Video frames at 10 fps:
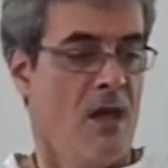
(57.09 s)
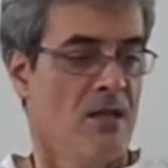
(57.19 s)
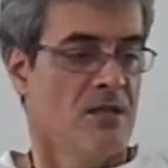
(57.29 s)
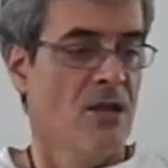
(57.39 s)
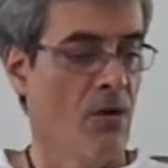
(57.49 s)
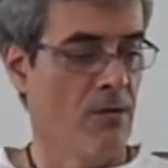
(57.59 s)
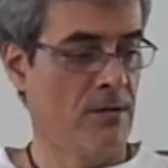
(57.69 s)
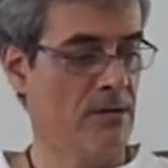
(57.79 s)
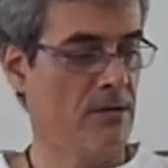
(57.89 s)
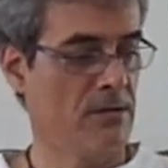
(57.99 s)
So,
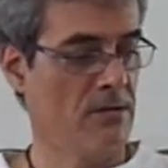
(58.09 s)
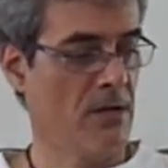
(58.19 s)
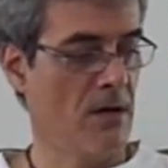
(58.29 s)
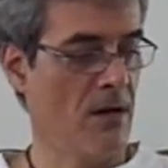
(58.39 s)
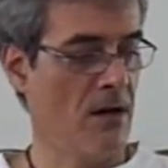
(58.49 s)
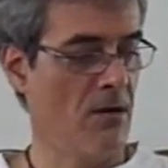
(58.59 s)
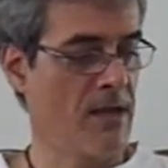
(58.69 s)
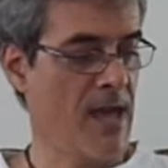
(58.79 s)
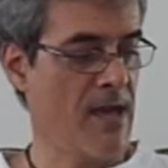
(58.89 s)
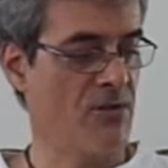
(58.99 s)
uh,
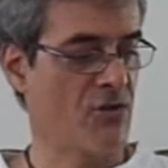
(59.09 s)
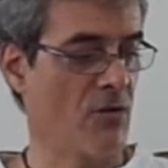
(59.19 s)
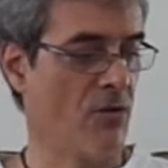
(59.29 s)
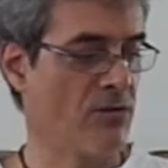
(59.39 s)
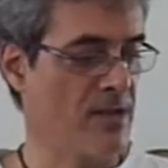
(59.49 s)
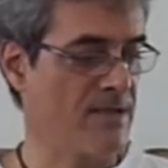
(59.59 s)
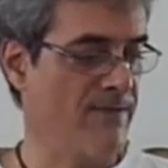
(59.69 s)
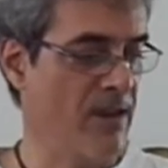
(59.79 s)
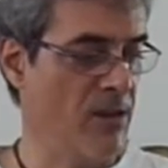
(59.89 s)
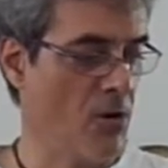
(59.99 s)
okay, so in this
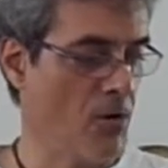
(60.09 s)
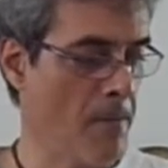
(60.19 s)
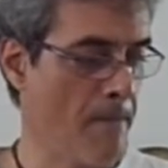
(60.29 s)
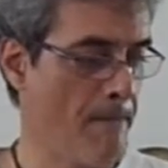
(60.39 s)
video,